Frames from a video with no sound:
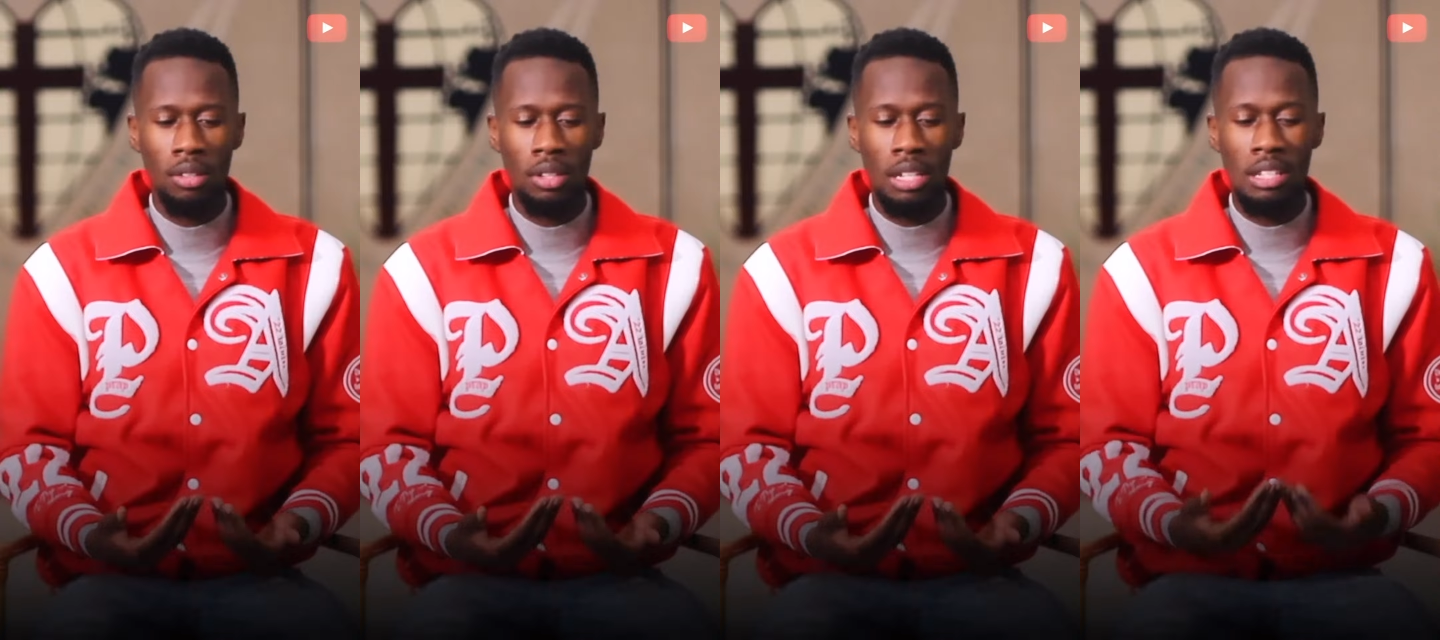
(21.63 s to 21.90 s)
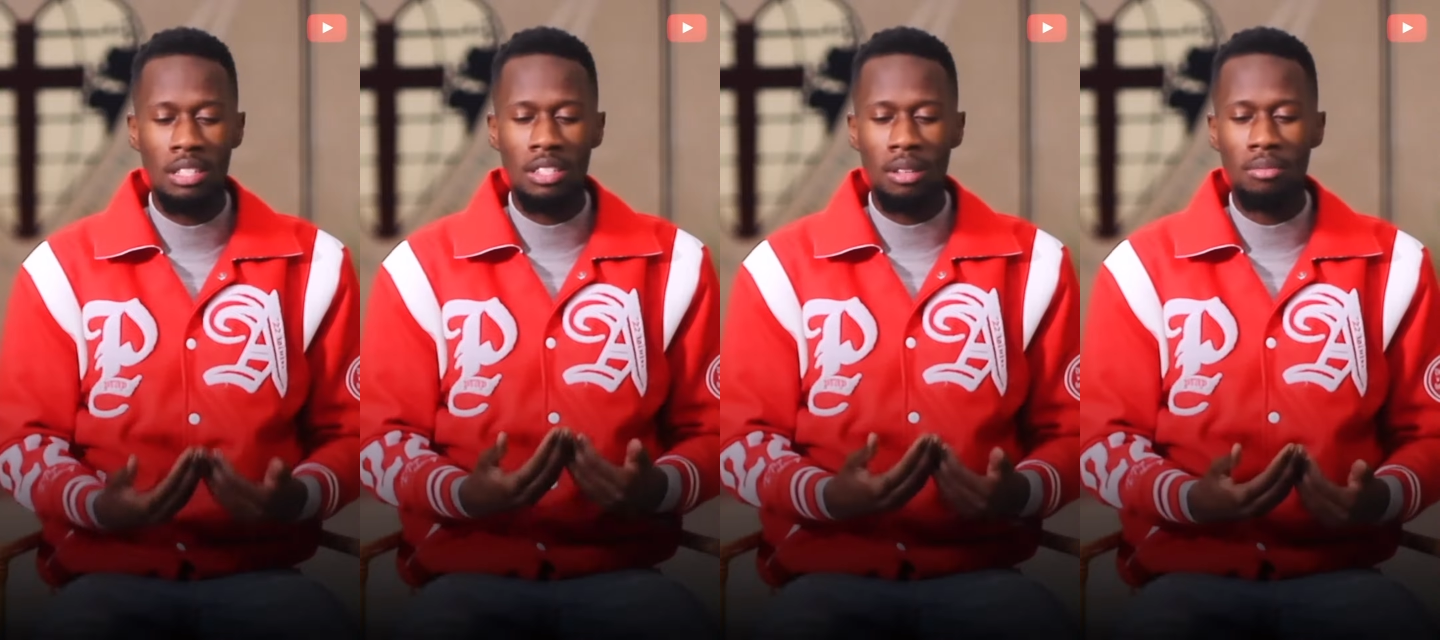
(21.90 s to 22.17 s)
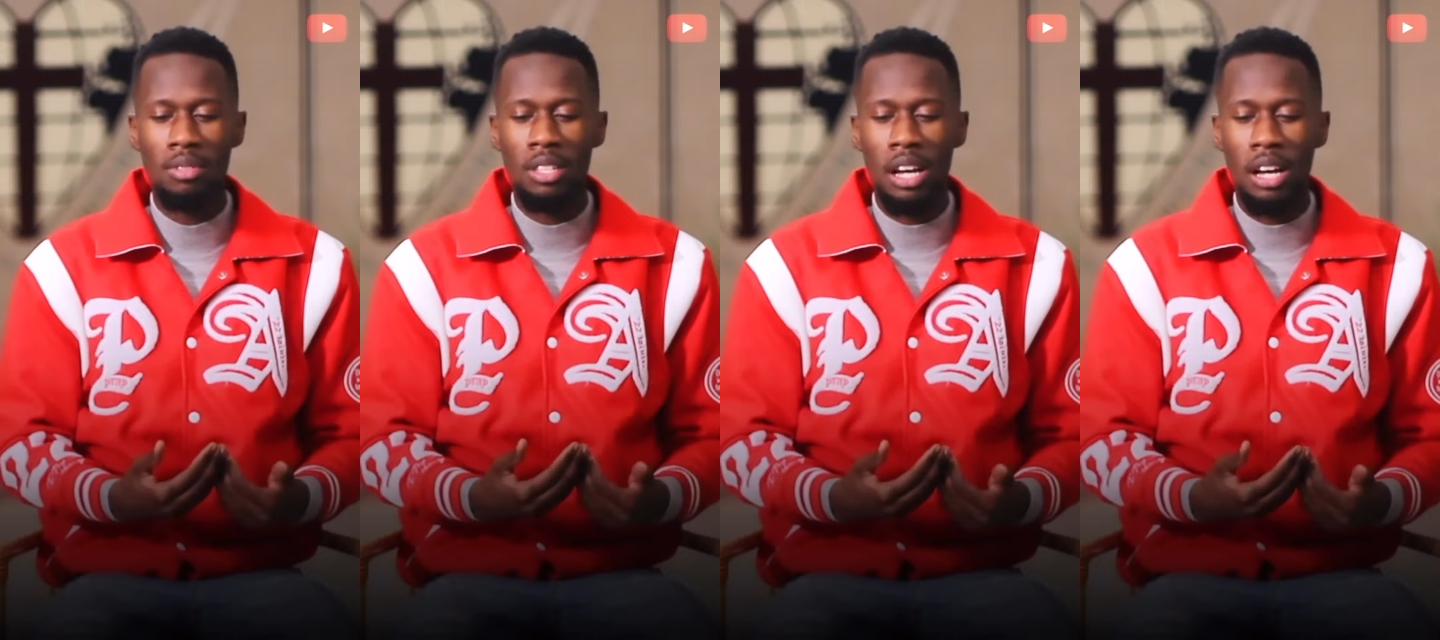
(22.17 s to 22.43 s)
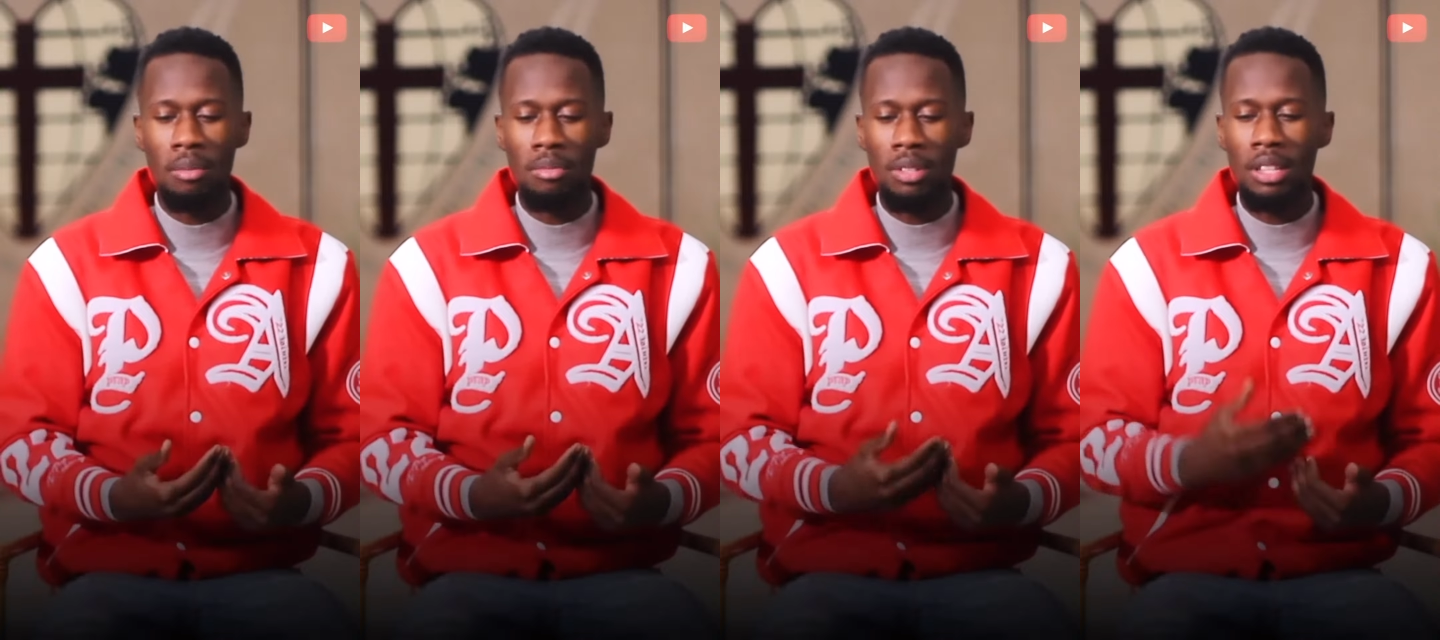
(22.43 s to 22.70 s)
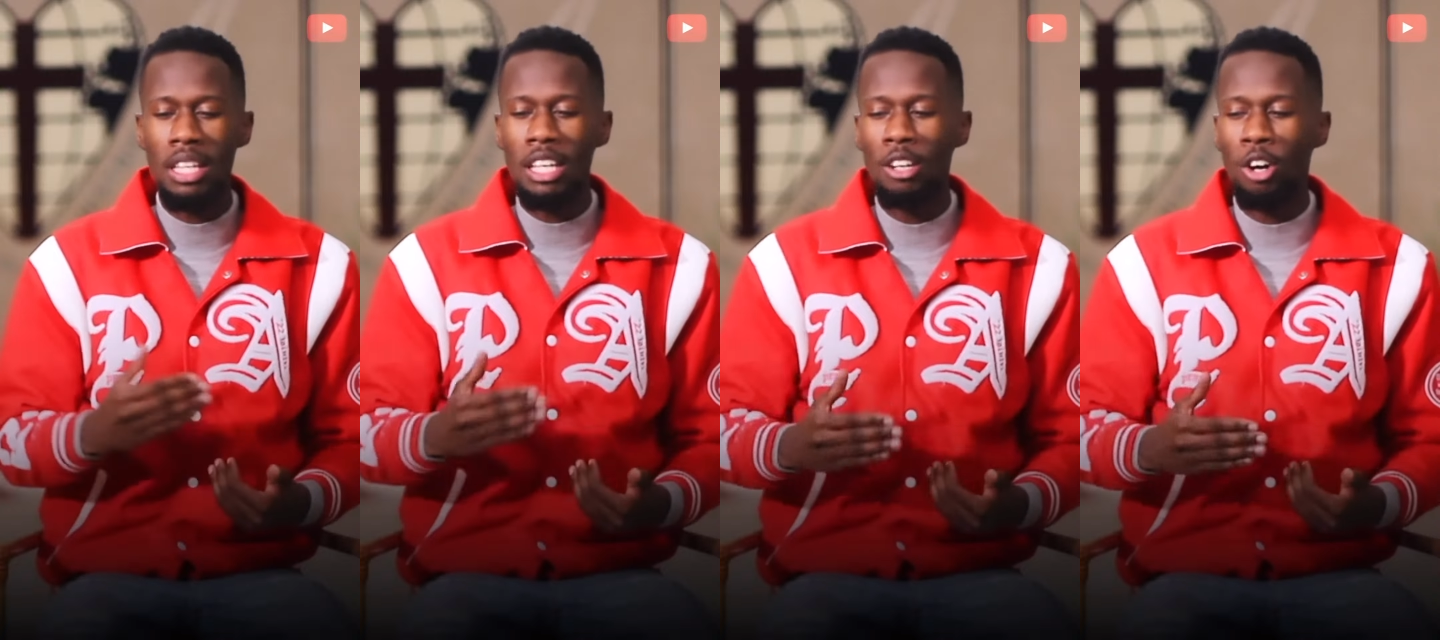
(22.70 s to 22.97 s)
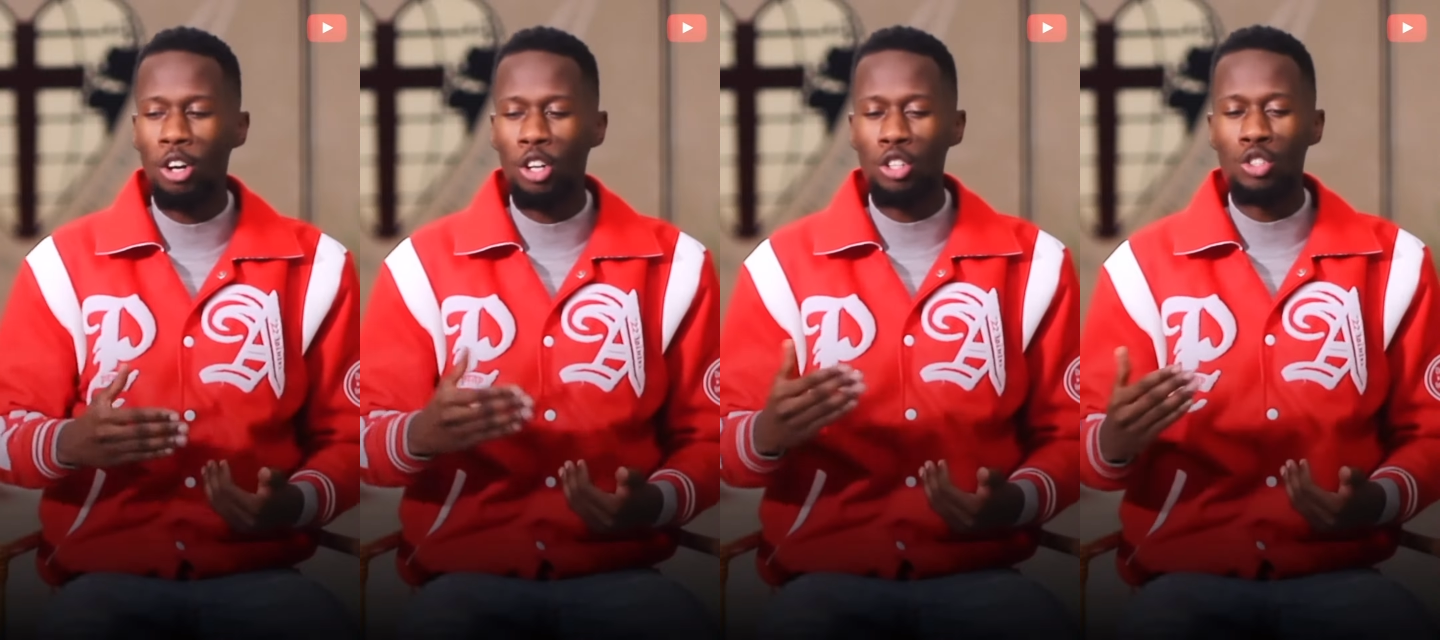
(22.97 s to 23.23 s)
and sometimes lean
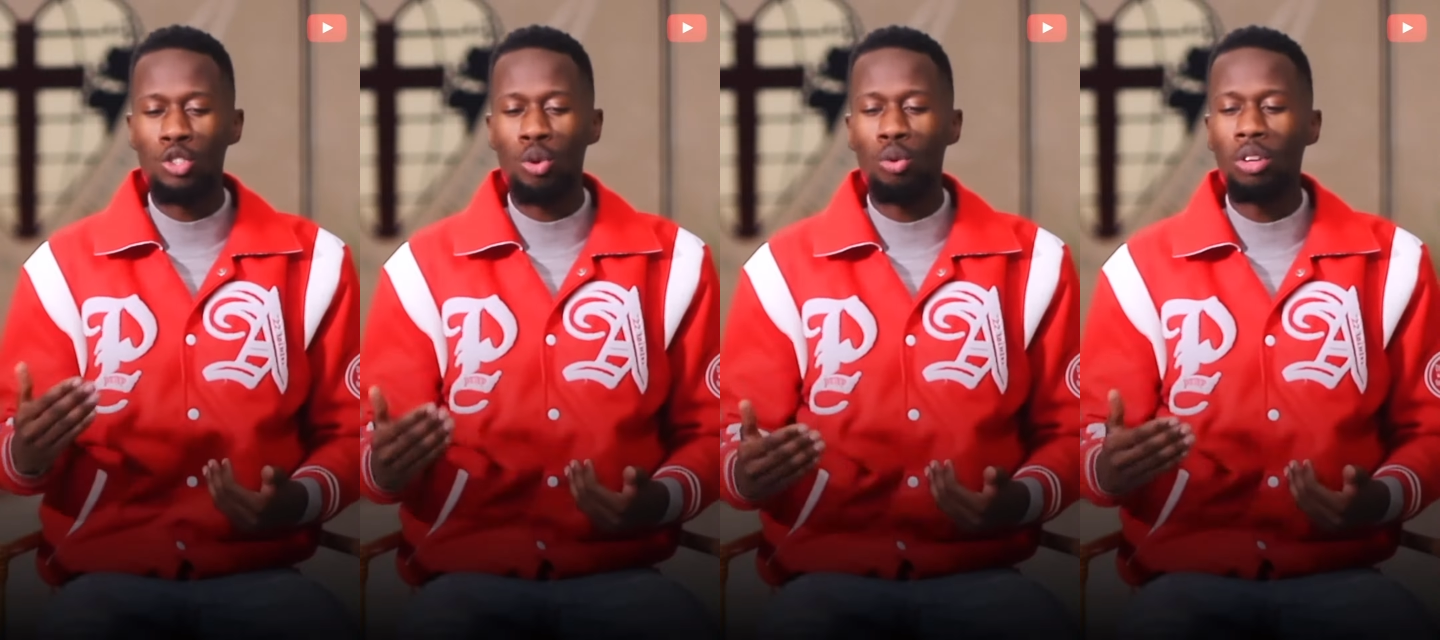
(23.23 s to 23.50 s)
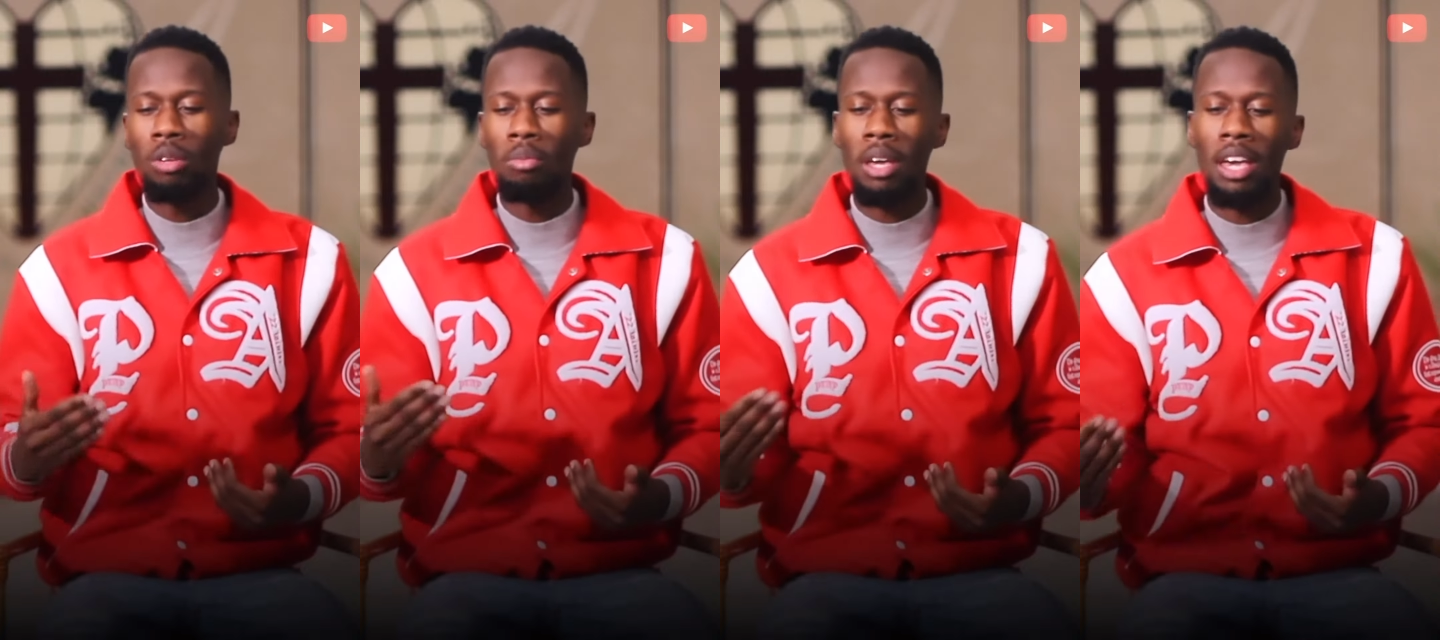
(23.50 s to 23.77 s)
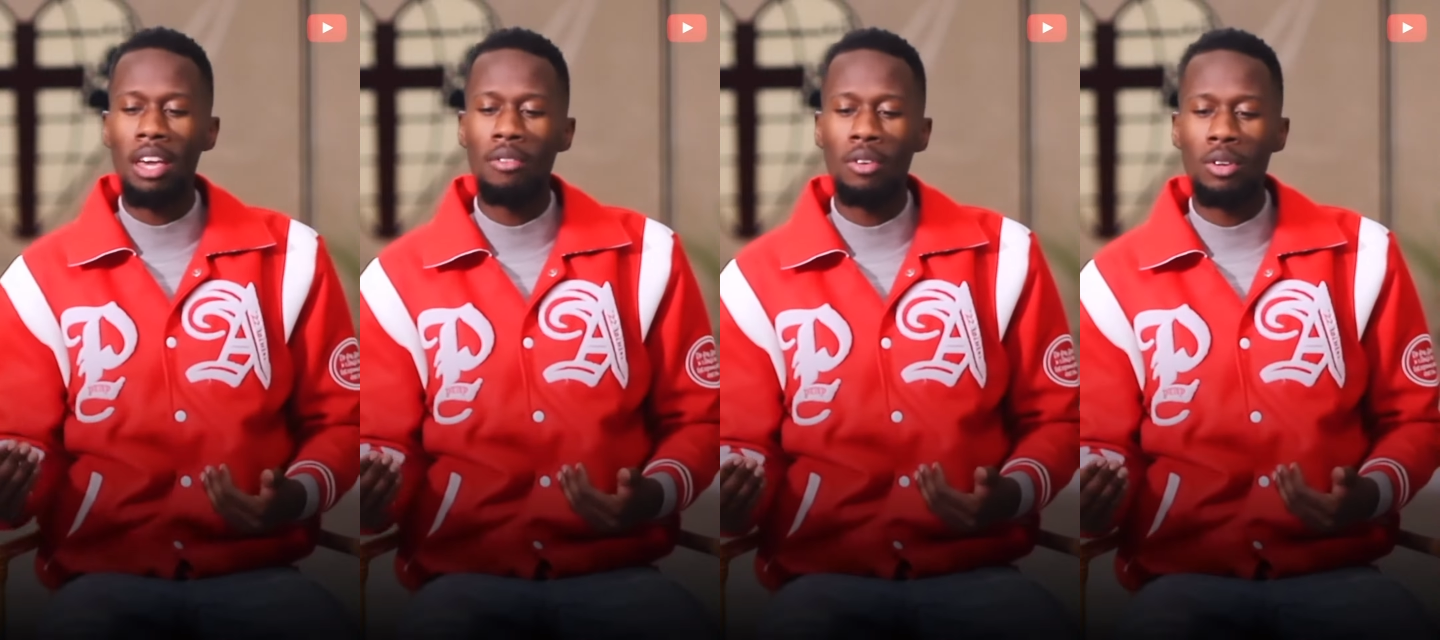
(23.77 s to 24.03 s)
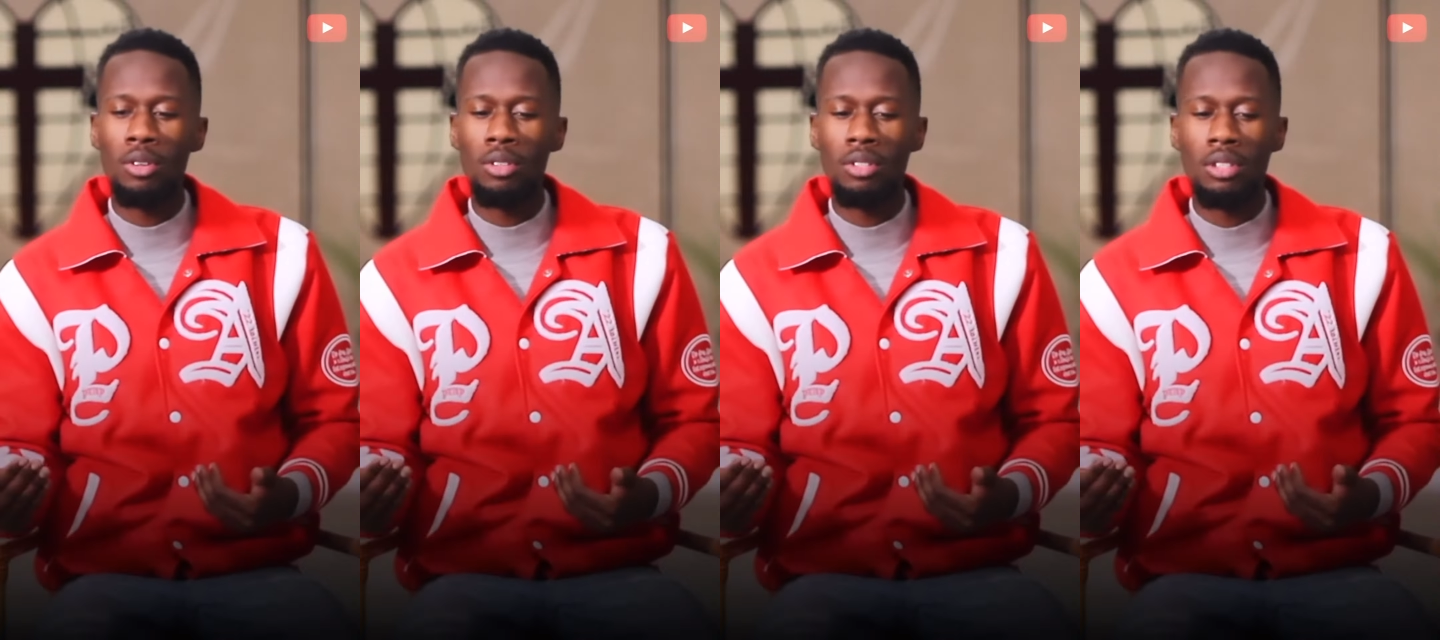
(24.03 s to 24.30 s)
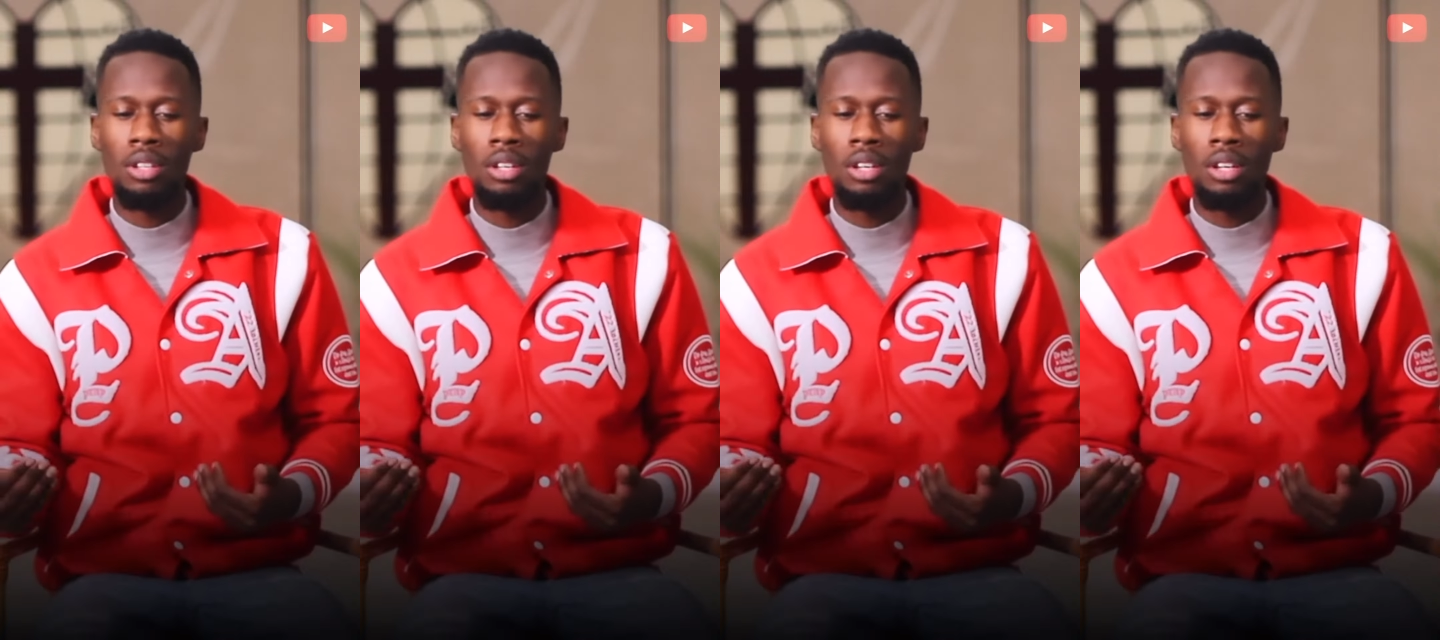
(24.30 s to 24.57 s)
on controlling behaviors